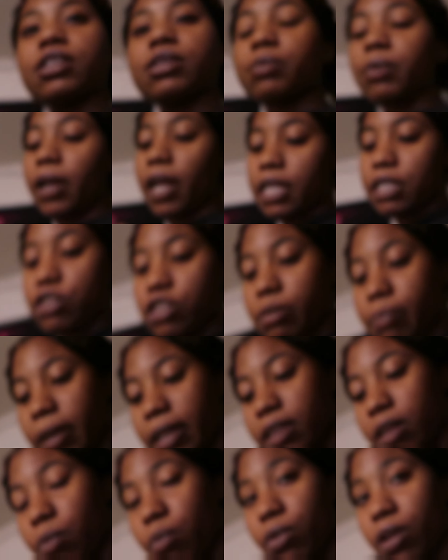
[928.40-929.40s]
what I usually make
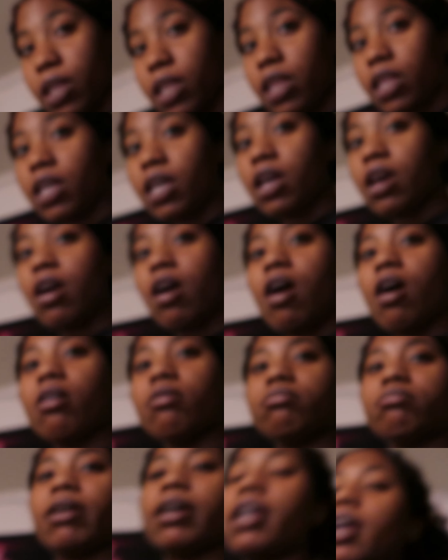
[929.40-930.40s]
them with.
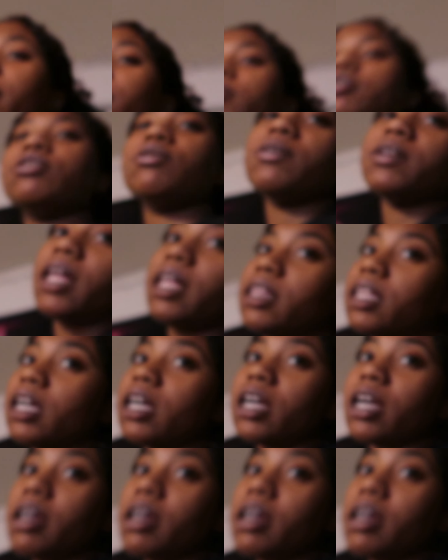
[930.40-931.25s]
My camera's doing that thing.